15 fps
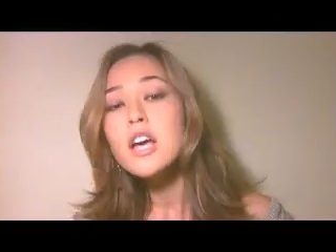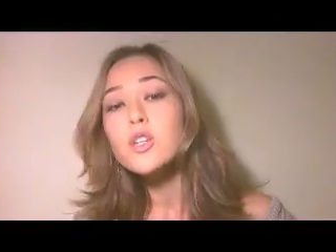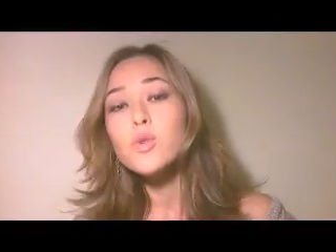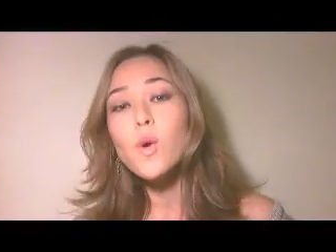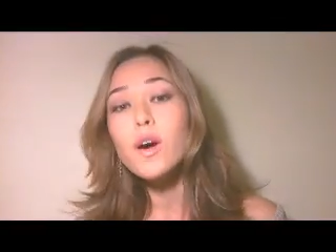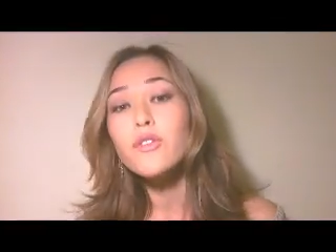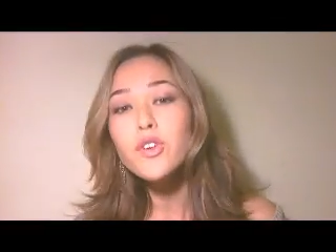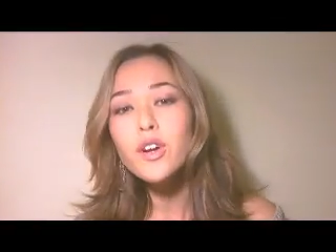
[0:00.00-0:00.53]

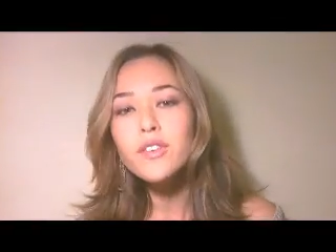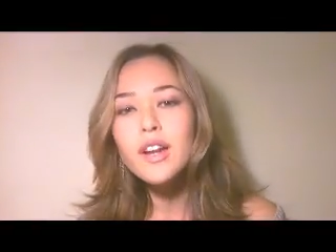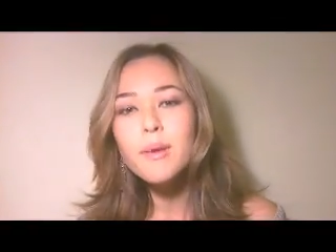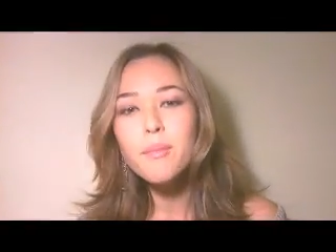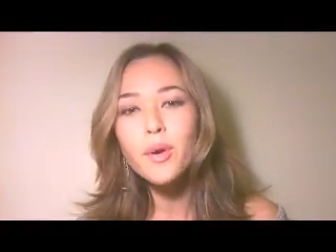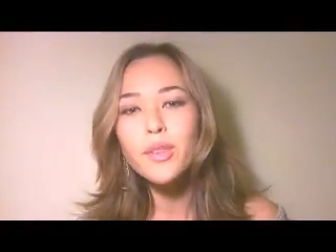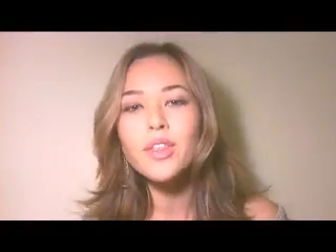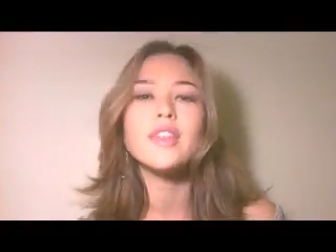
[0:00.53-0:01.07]
So after I've
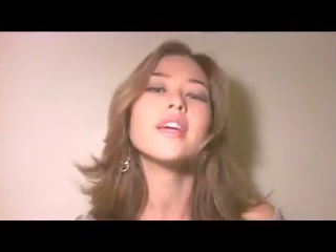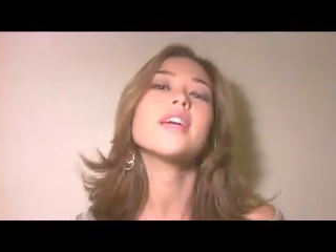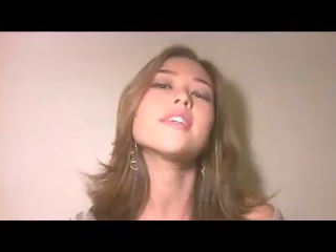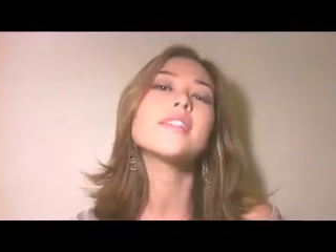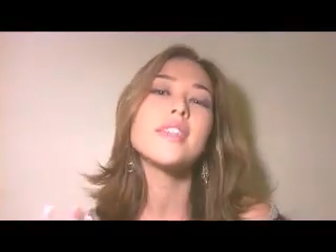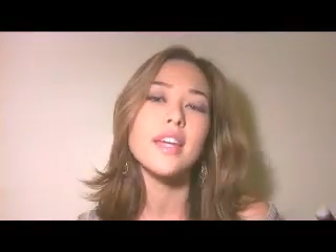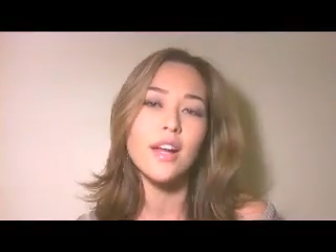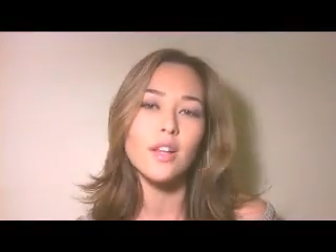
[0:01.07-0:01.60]
done both of
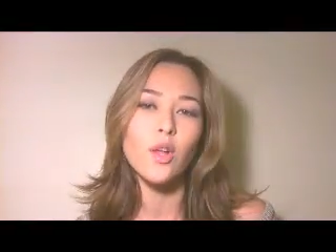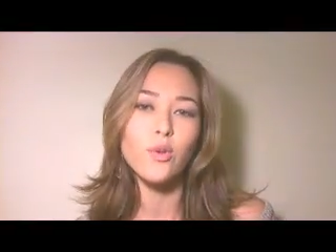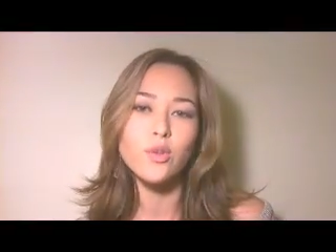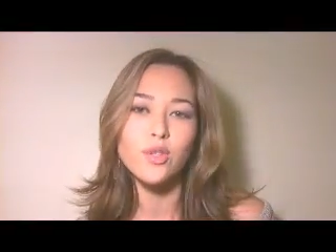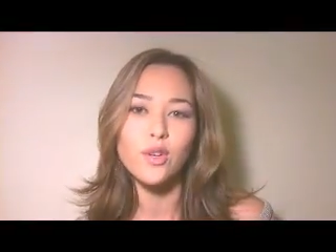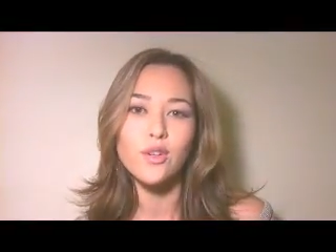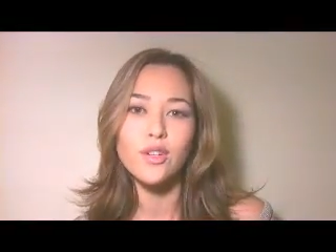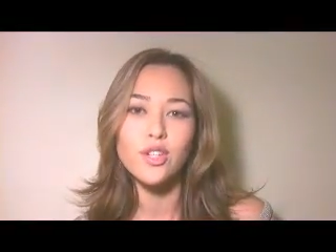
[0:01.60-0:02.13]
these, then I'll
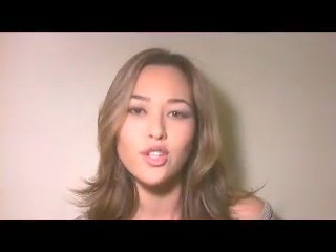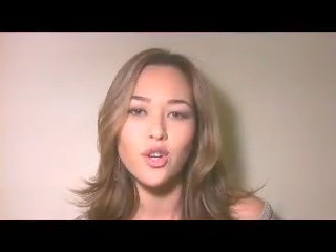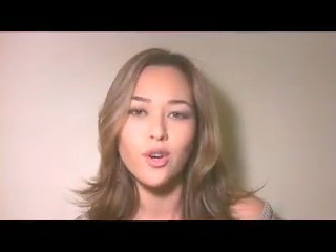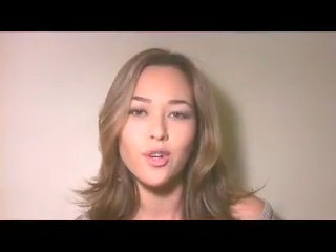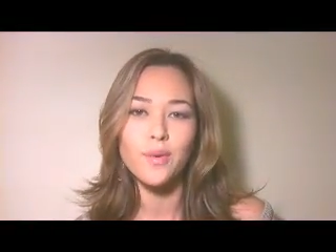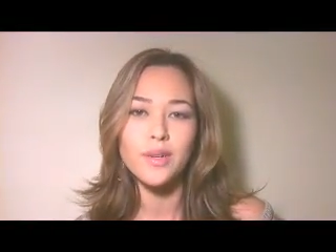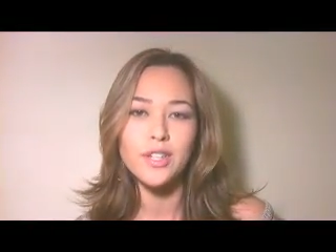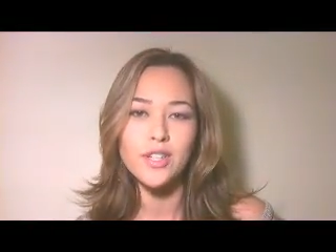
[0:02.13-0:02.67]
also show
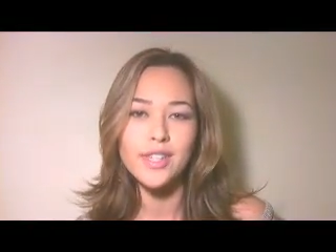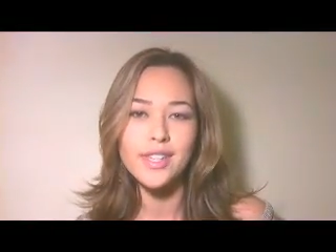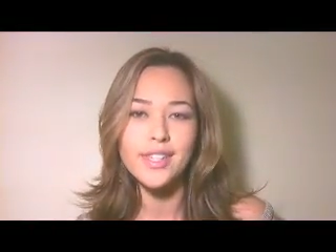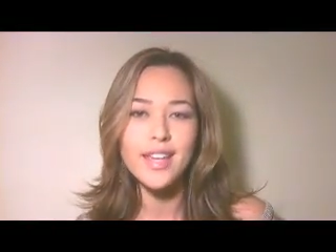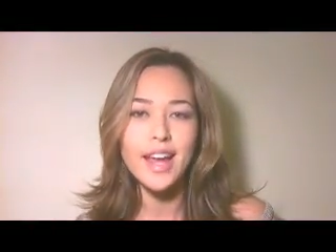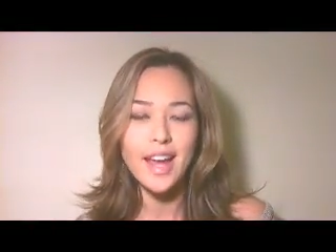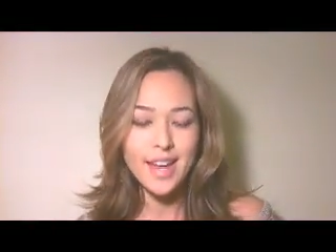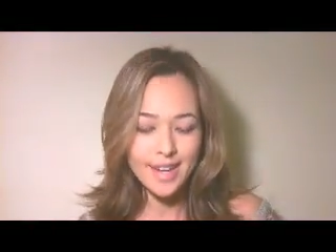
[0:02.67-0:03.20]
you in just a
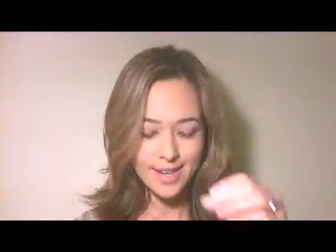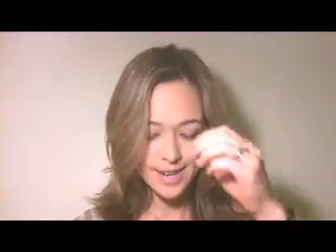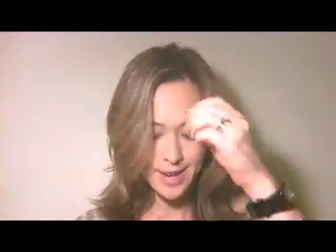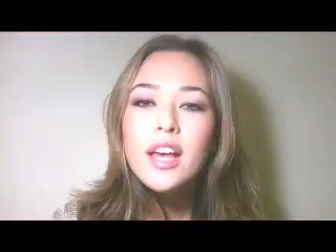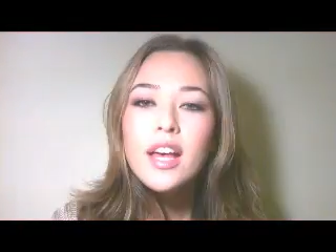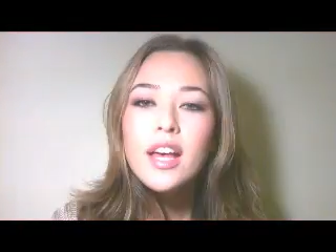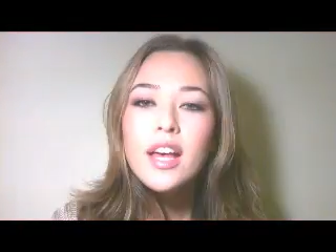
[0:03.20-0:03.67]
second.